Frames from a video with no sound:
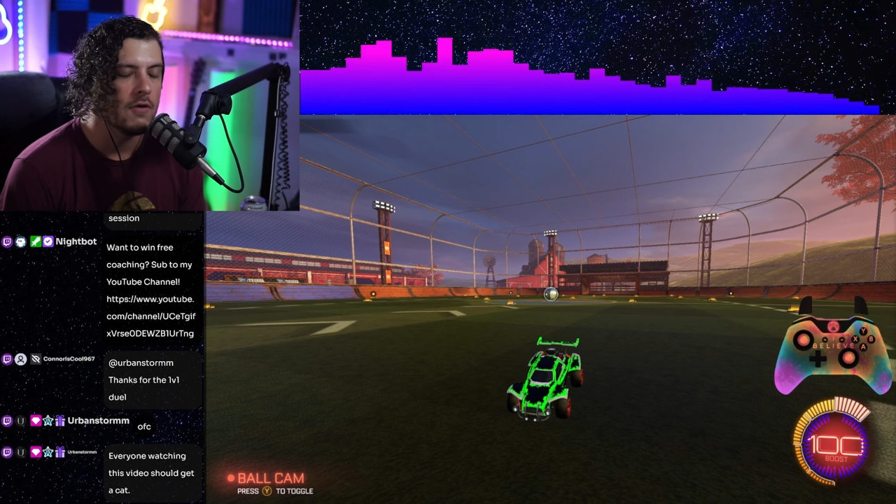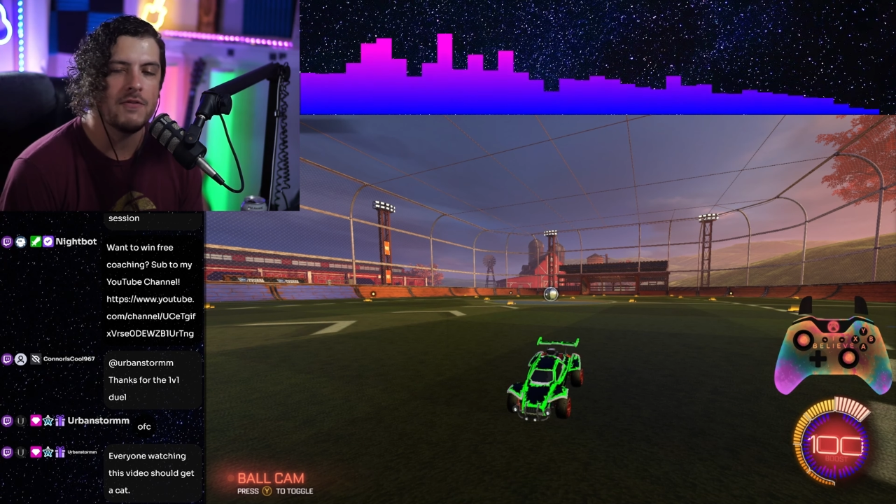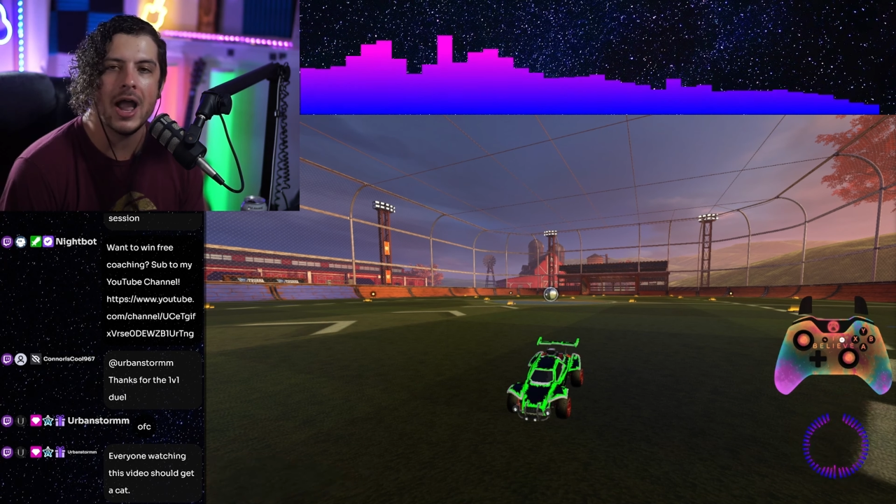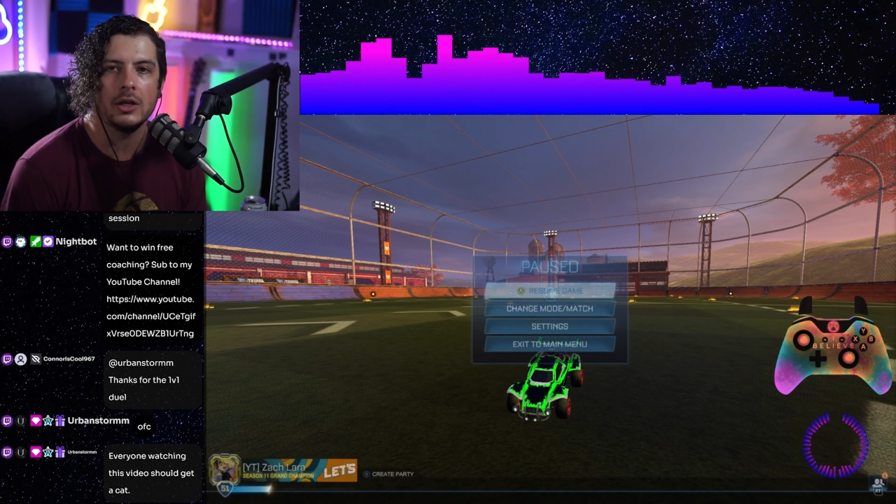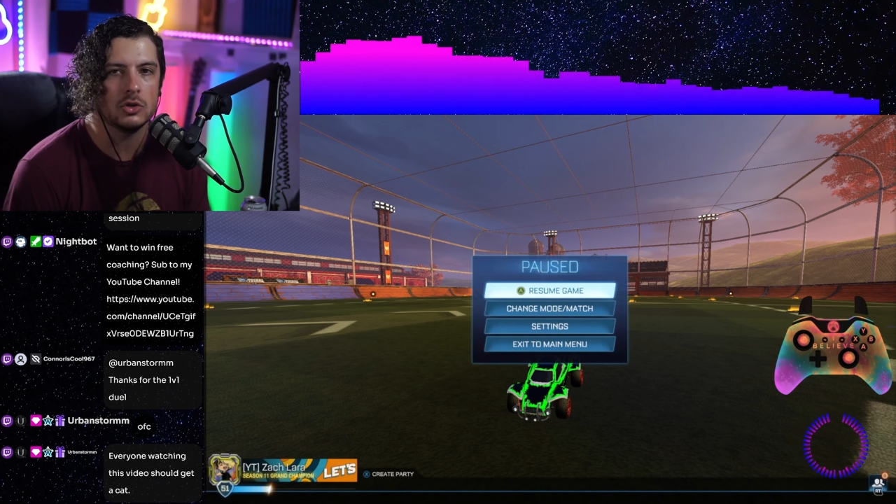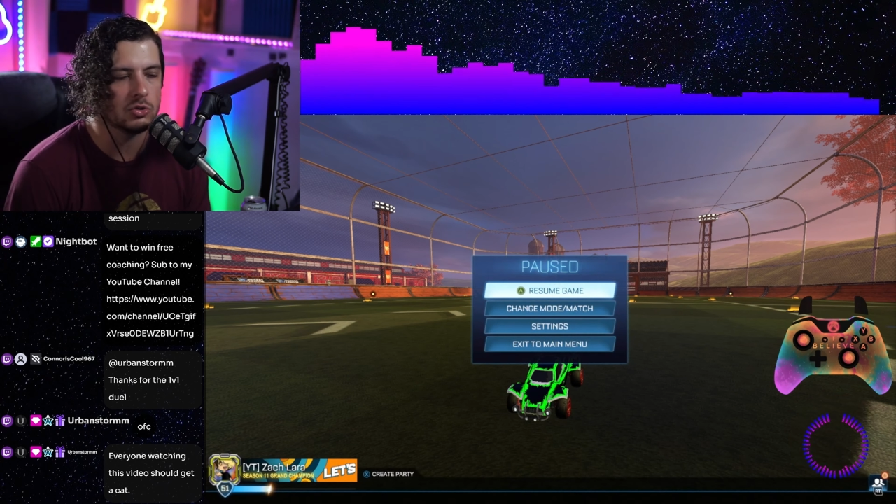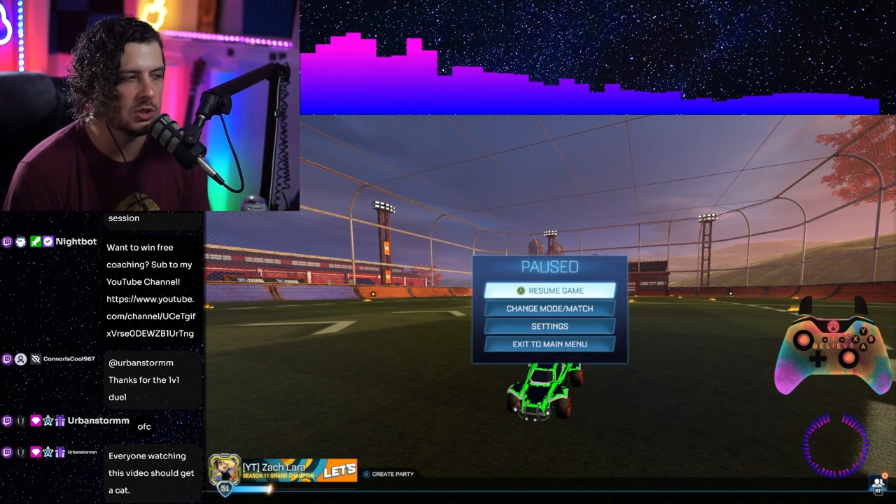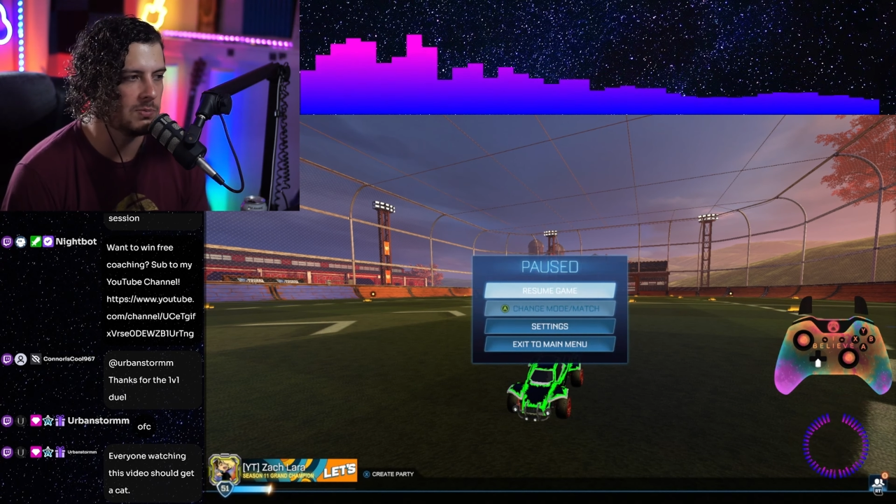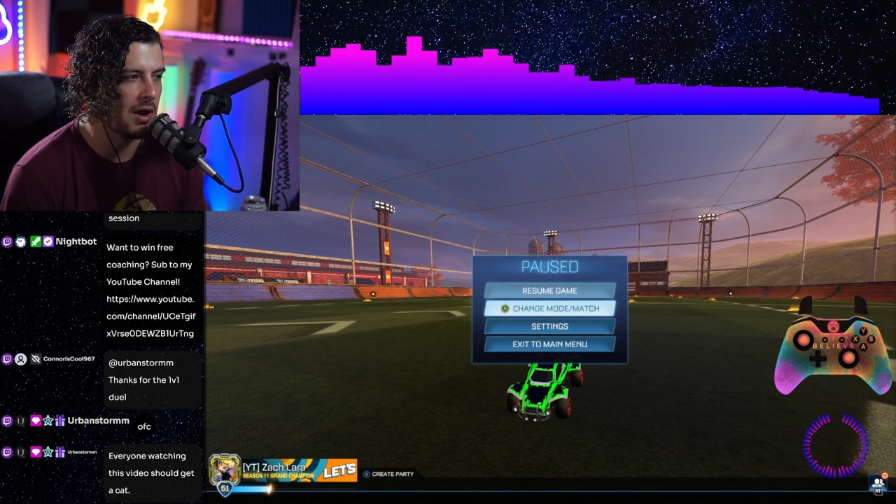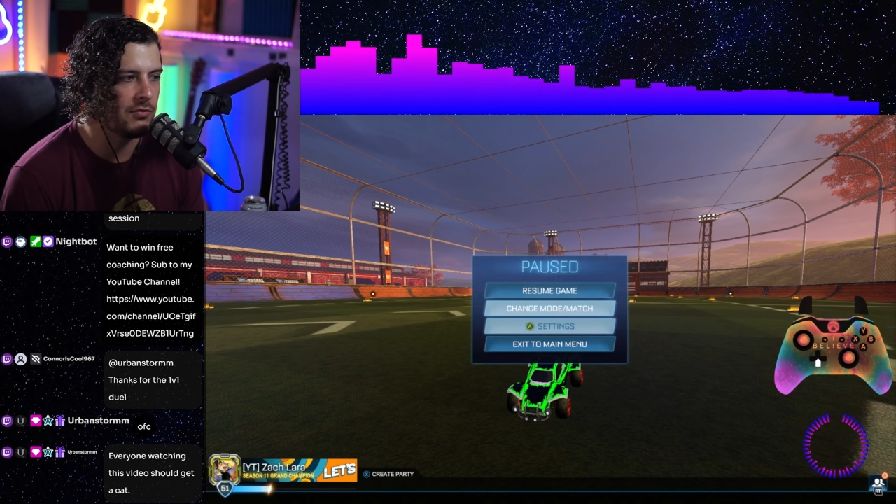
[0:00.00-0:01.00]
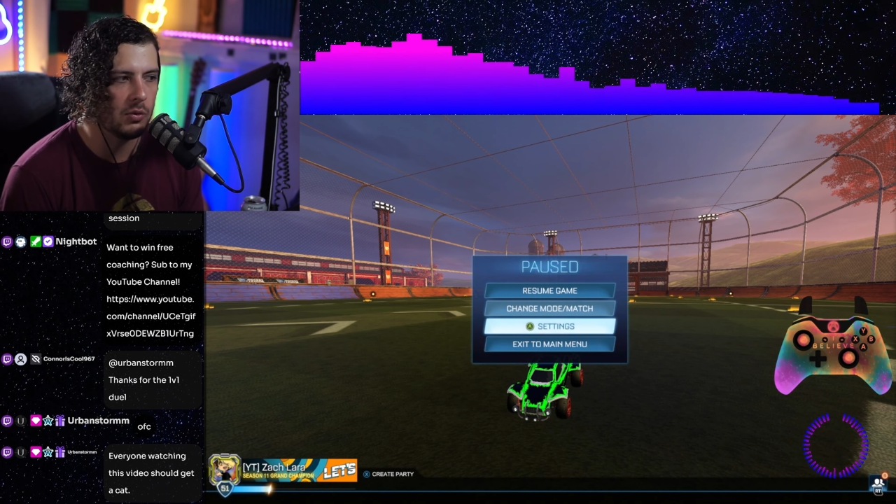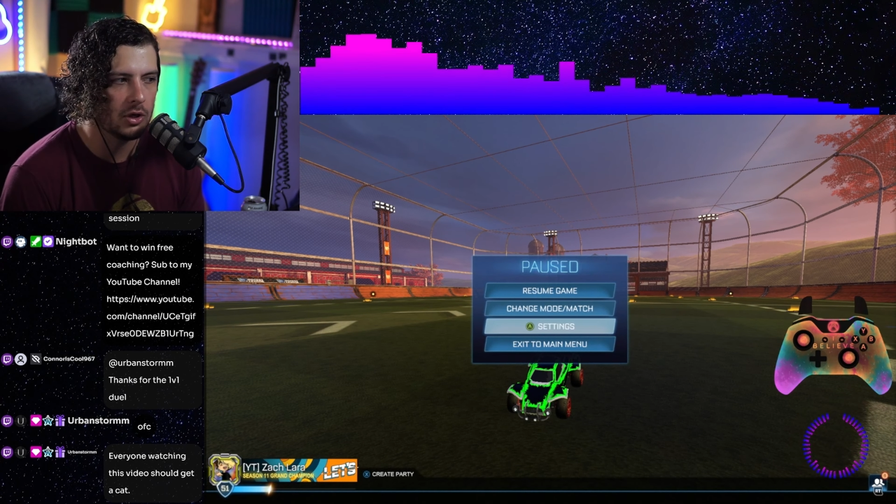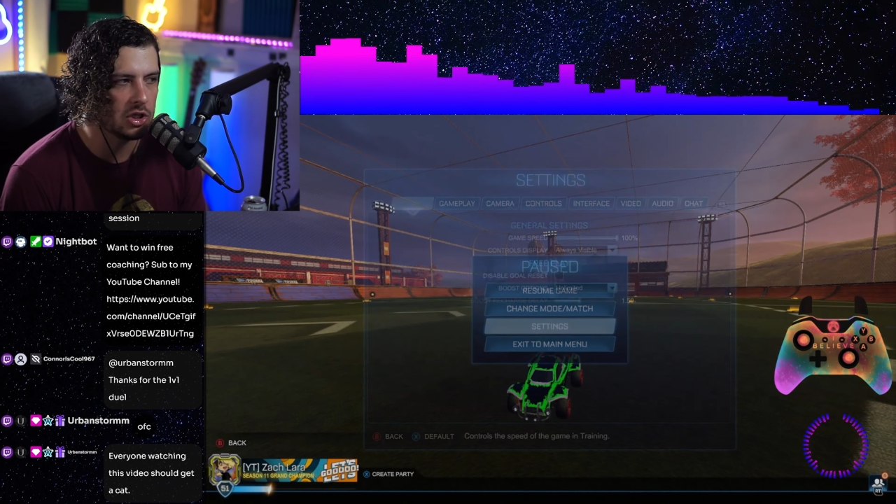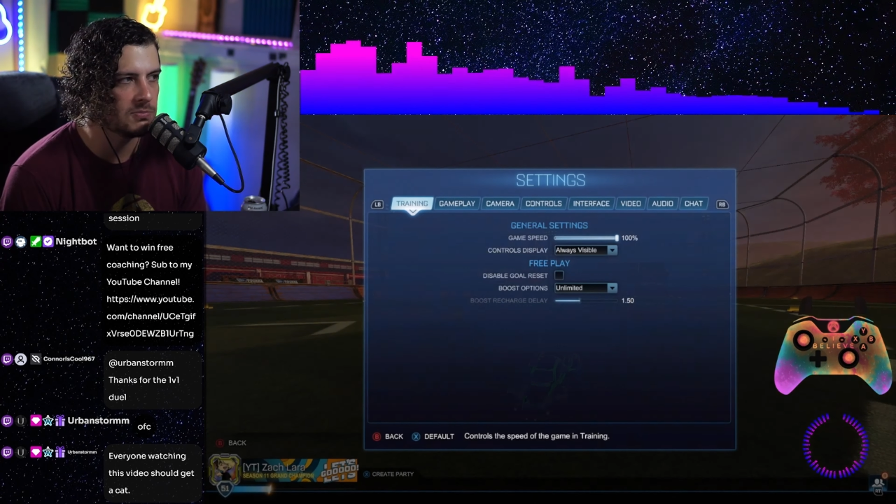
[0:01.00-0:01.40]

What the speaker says: Find your sweet spot. If you want to use